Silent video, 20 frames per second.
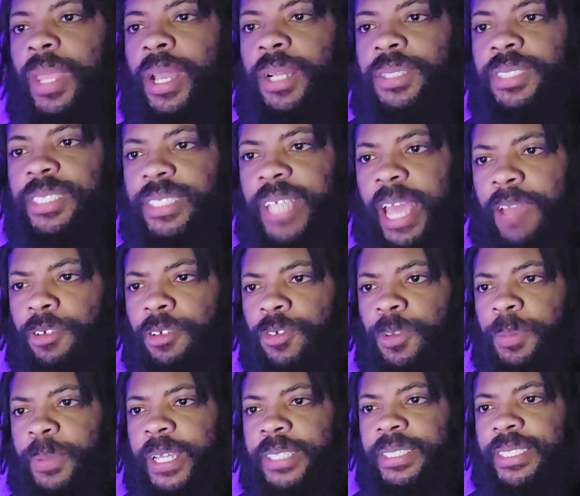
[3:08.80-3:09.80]
Says having
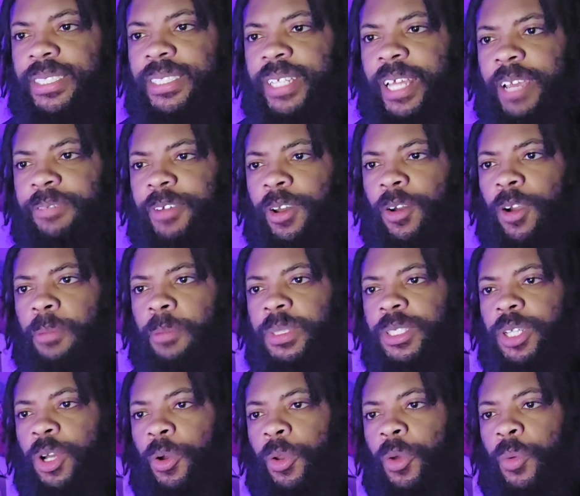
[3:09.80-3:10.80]
replaced his left arm,
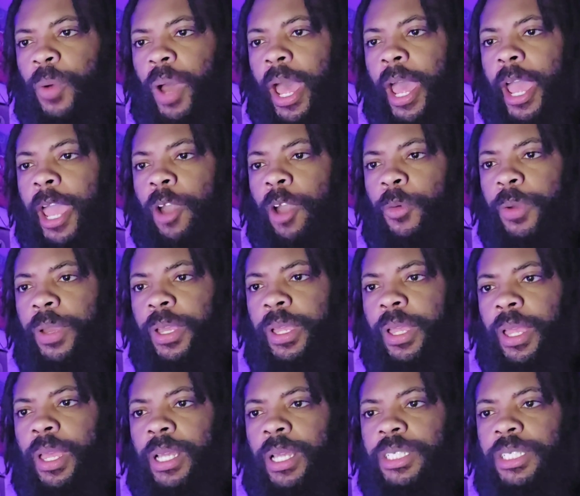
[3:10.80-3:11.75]
Todo Aoi